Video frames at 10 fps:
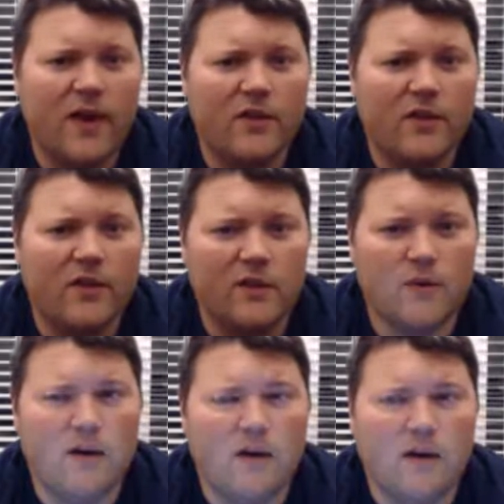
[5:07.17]
They
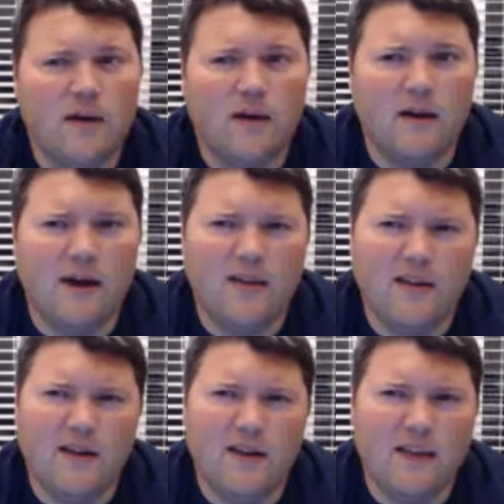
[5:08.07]
also, I
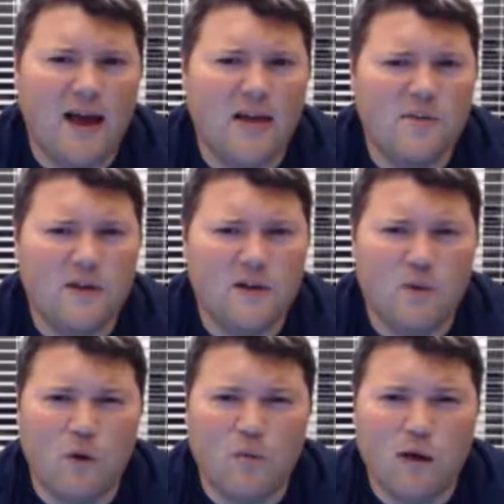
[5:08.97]
think they asked me to
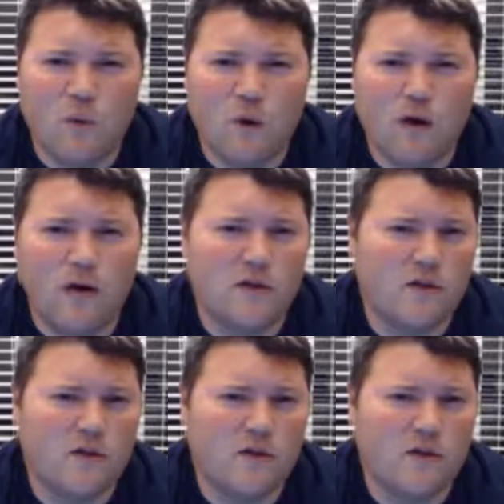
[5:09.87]
do more blood work.